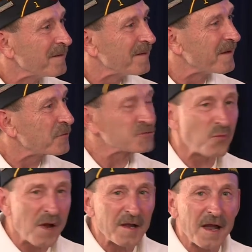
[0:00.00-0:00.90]
And there was
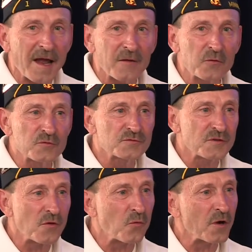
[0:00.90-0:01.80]
one guy who was
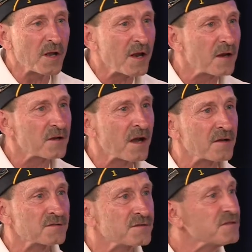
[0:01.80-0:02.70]
still working on
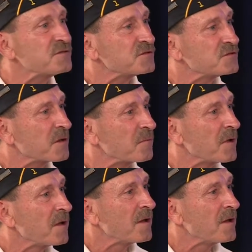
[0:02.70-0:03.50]
his citizenship,